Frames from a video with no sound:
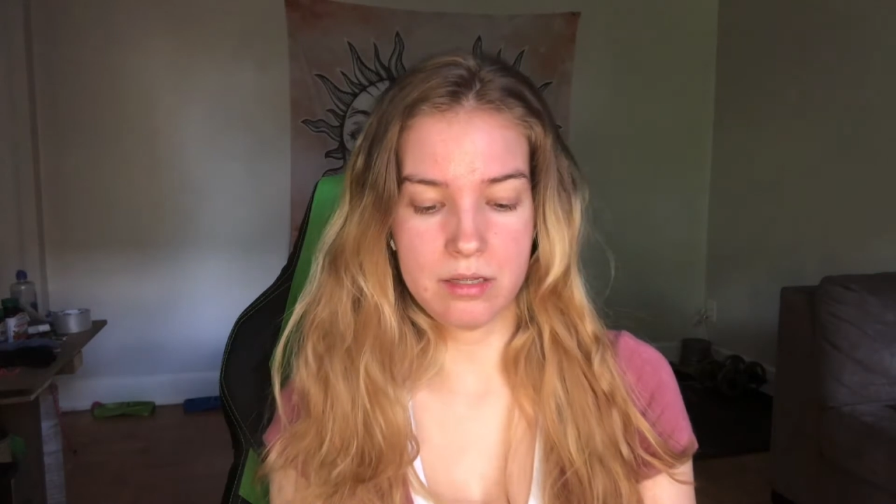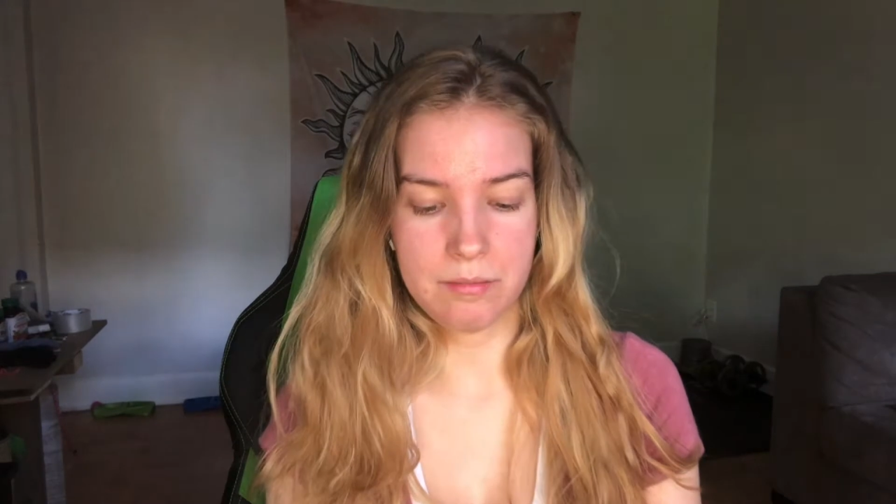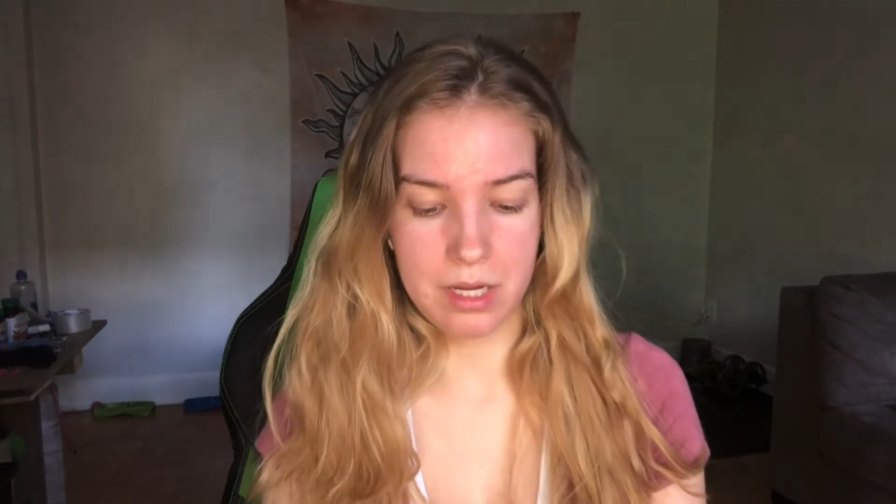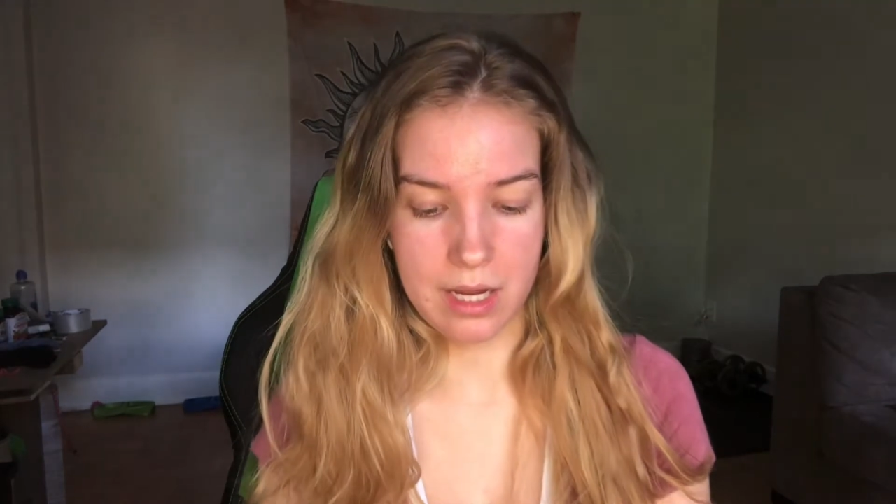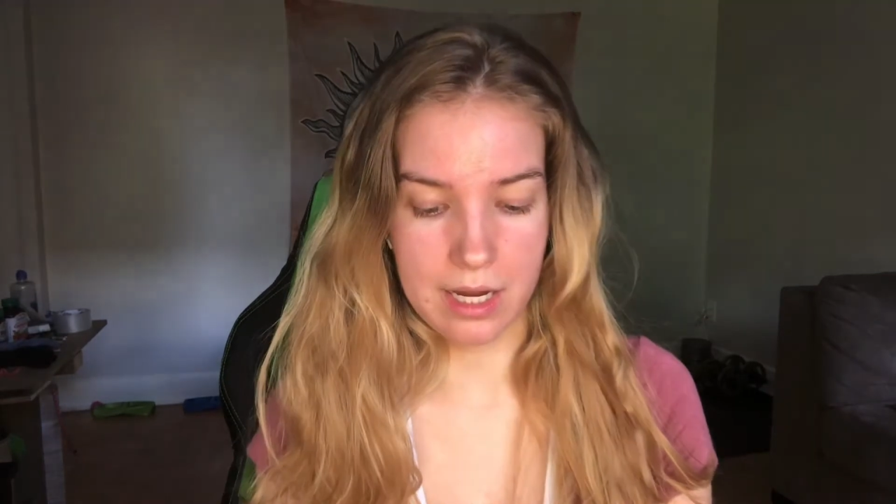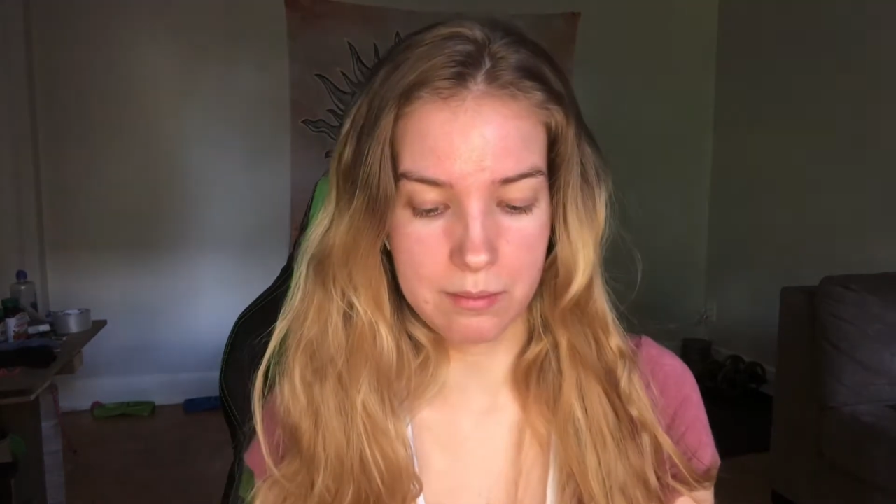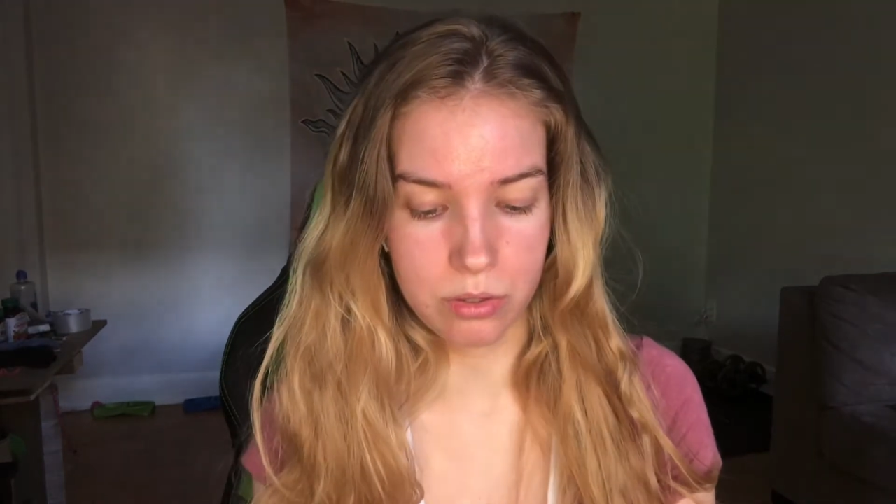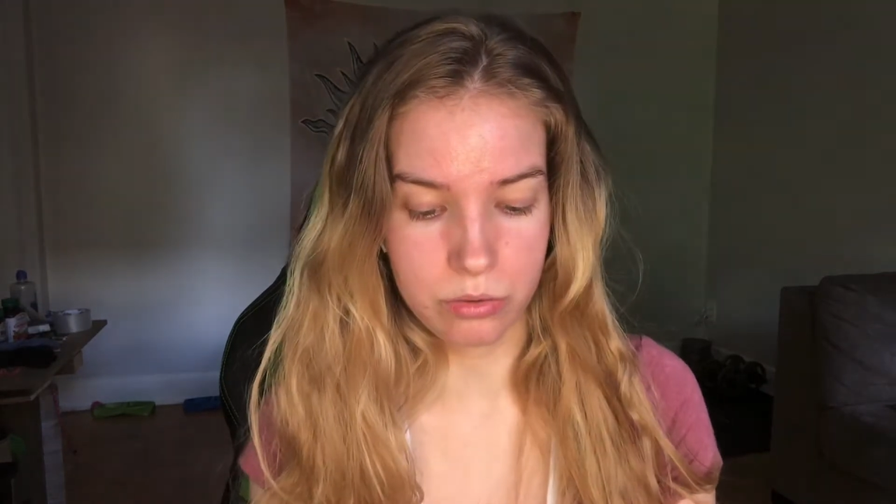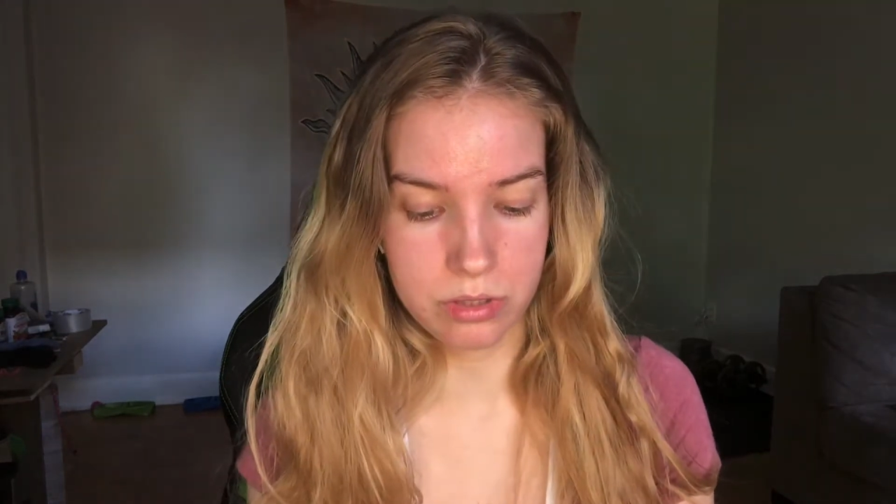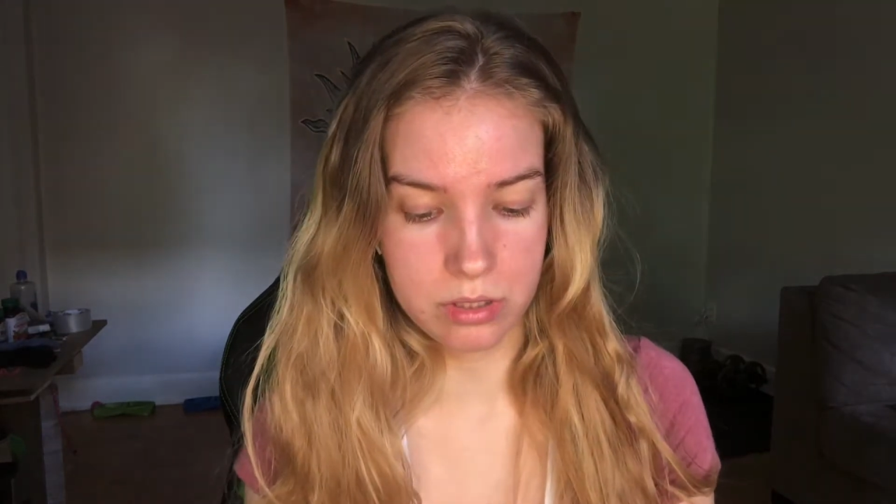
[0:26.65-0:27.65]
my
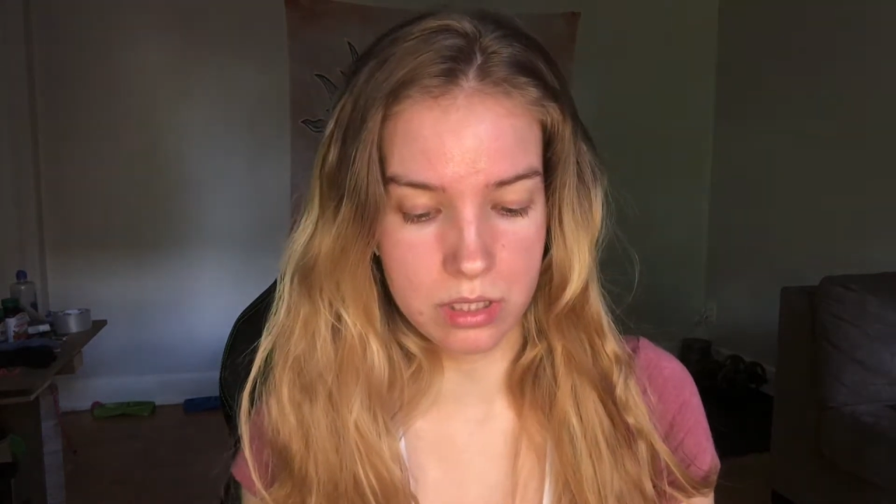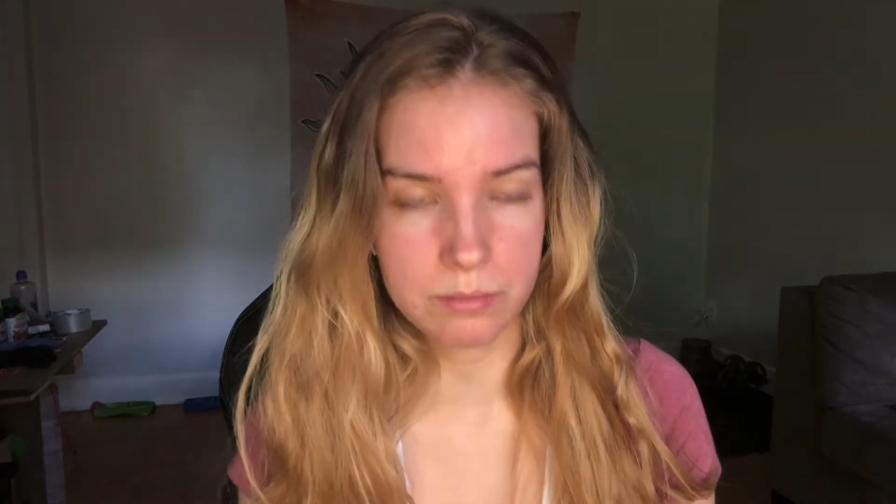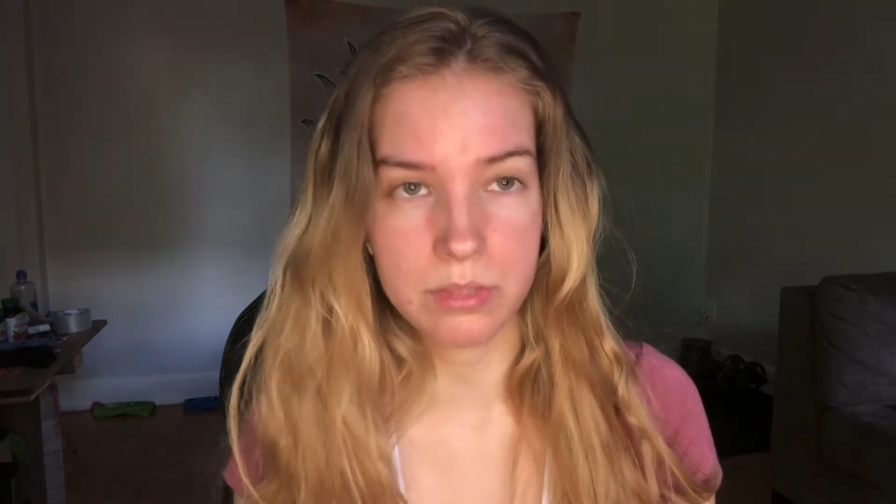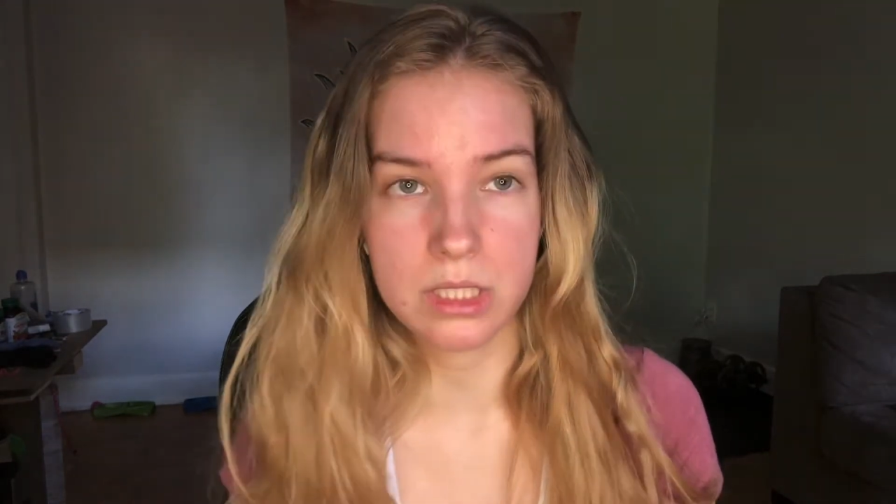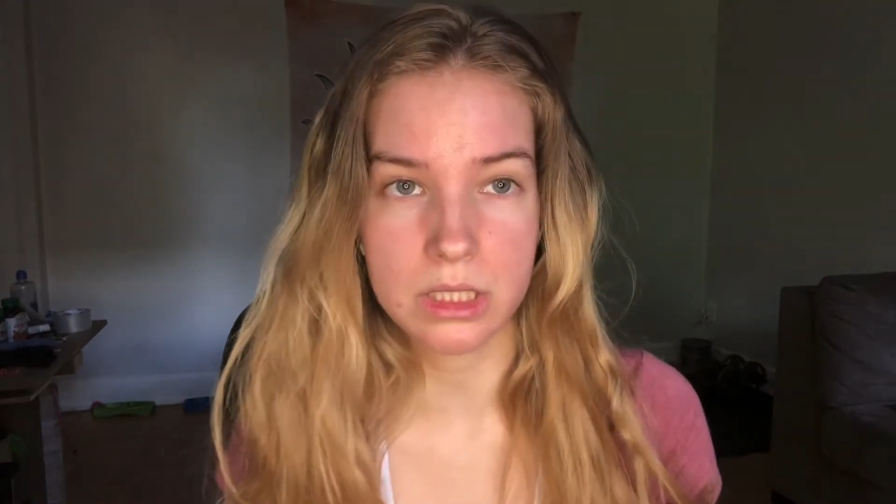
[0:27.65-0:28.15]
eyebrows stopped being